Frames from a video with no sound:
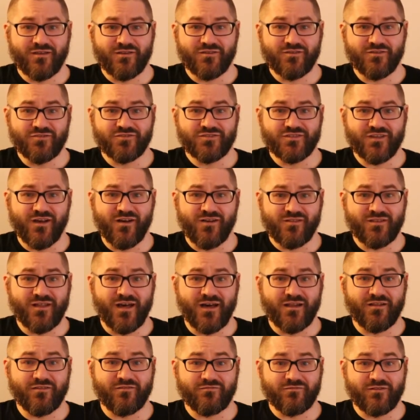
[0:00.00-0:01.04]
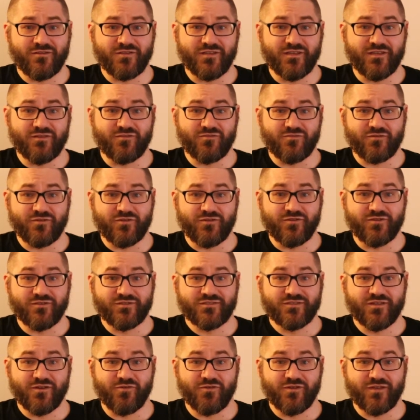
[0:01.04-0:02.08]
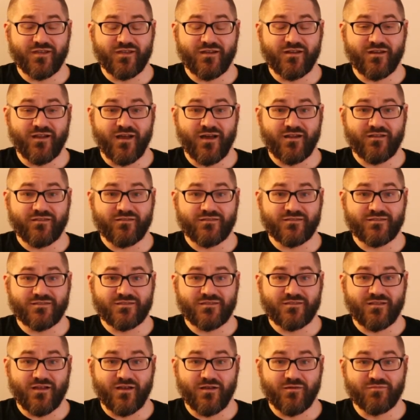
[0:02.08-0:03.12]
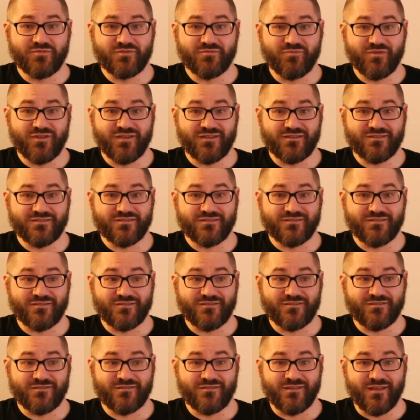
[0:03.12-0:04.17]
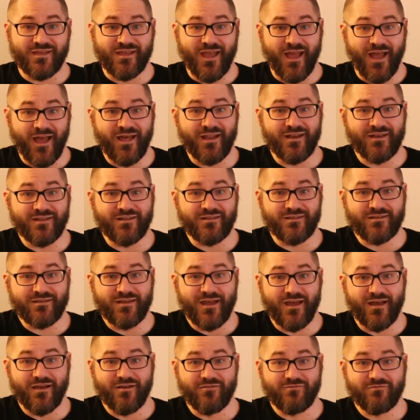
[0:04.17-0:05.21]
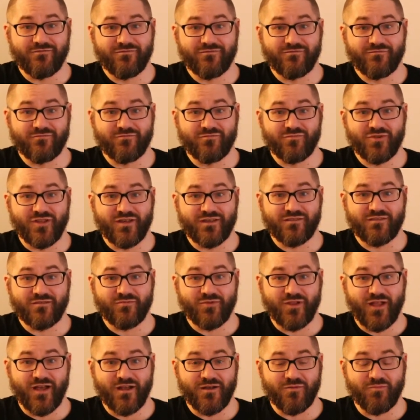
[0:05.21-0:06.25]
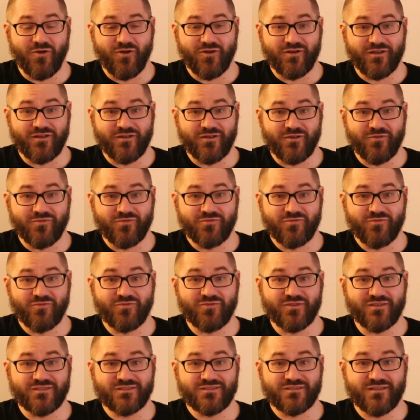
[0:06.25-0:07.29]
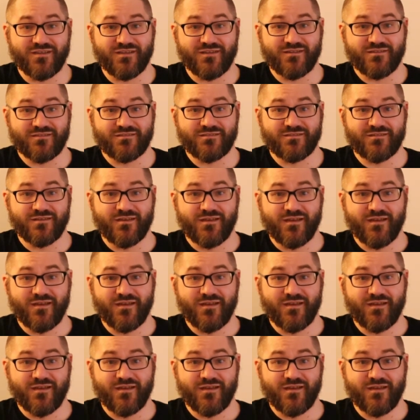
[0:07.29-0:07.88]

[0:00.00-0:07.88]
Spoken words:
you saw a lot of illegal goods going in and out of these clubs, because they had to have like the black market go through these things.